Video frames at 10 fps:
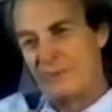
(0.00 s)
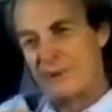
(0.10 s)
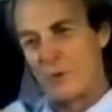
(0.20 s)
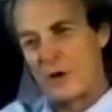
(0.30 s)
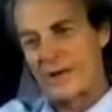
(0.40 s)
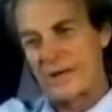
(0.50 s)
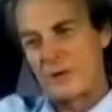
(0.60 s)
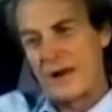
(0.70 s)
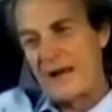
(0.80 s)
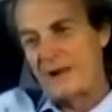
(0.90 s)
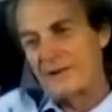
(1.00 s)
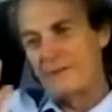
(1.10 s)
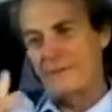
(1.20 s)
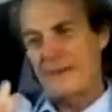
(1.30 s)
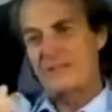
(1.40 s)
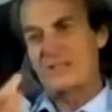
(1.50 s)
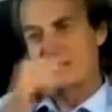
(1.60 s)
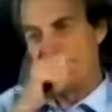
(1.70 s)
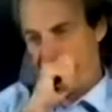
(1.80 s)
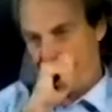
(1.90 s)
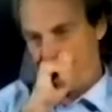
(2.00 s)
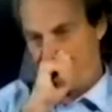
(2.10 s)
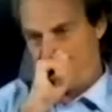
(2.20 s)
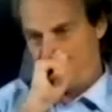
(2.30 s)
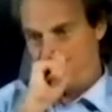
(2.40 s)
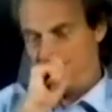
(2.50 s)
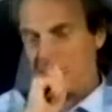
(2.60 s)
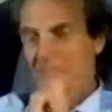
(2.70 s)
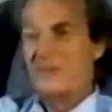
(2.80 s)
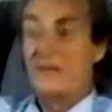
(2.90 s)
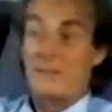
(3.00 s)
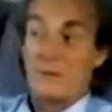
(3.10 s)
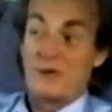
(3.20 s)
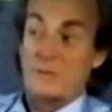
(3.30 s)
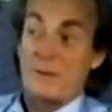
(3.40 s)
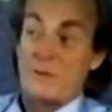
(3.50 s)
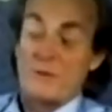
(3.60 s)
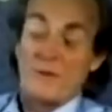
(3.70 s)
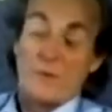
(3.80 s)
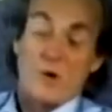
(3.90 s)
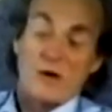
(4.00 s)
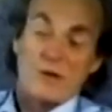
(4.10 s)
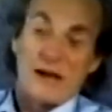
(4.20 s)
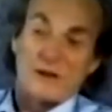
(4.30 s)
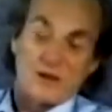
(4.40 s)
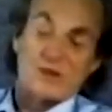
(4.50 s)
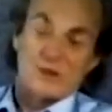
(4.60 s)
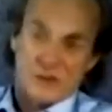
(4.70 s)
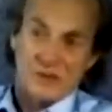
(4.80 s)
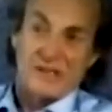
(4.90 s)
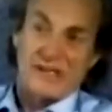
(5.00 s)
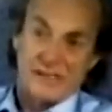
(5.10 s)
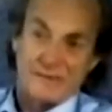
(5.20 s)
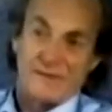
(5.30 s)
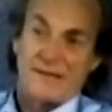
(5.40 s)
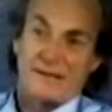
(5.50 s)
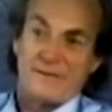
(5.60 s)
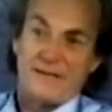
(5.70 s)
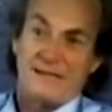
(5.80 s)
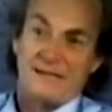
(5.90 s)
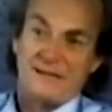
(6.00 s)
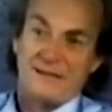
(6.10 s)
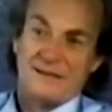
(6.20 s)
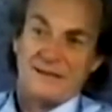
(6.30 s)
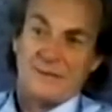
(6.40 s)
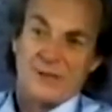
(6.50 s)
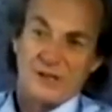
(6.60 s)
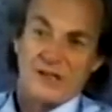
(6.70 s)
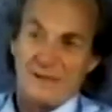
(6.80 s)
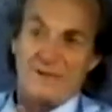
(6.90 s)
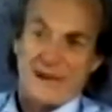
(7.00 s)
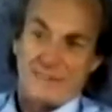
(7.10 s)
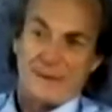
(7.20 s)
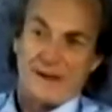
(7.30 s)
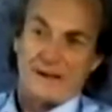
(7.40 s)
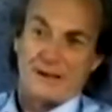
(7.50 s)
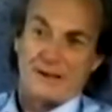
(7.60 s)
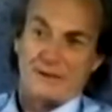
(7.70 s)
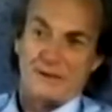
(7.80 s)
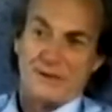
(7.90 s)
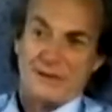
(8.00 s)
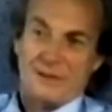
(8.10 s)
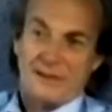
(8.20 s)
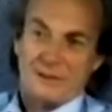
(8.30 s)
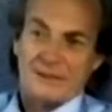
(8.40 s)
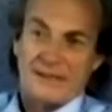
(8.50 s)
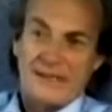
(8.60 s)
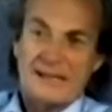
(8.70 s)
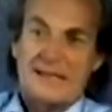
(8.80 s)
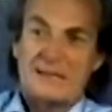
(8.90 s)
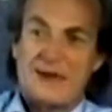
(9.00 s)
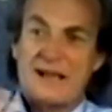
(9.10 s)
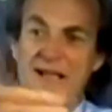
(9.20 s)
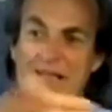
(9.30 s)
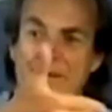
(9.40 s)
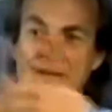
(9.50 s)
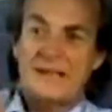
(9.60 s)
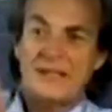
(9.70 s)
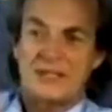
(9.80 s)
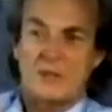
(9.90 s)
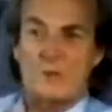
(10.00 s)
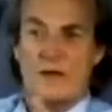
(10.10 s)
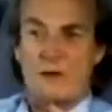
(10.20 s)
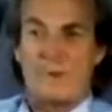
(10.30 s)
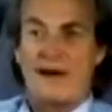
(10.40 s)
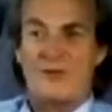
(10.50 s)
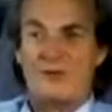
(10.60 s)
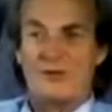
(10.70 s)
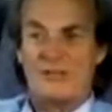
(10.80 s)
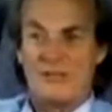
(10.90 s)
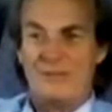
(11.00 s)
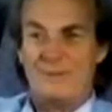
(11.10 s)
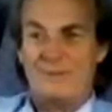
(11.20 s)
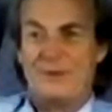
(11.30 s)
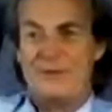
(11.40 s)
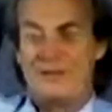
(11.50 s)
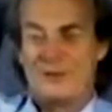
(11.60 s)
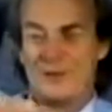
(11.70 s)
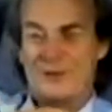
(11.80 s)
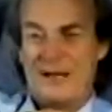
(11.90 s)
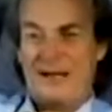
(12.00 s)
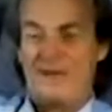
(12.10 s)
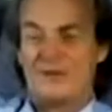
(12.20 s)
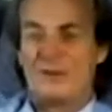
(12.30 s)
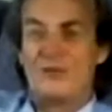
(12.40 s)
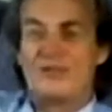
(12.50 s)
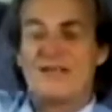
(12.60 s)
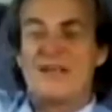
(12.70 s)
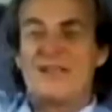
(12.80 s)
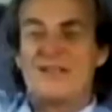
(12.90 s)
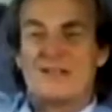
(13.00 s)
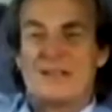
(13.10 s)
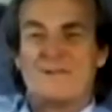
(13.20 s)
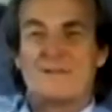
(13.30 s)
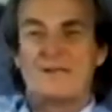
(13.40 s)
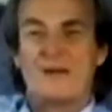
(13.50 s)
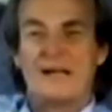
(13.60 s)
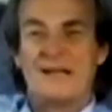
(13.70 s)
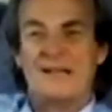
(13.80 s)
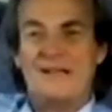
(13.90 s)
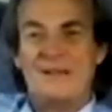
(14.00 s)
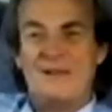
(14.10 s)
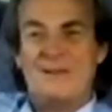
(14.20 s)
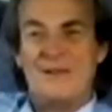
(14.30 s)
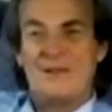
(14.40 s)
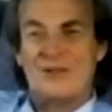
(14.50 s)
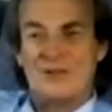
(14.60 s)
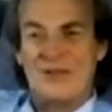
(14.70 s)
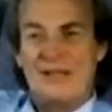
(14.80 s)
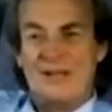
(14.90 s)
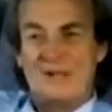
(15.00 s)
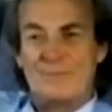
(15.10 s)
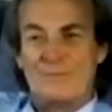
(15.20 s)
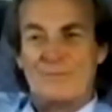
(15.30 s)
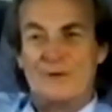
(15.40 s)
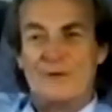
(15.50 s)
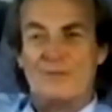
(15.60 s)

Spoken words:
by walking around and facing you. And because people, when they walk around, don't turn their head for their feet, we leave that part alone, but they get their right and left hands swung about, you see, when they turn around. And so we say that it's left and right interchanged. But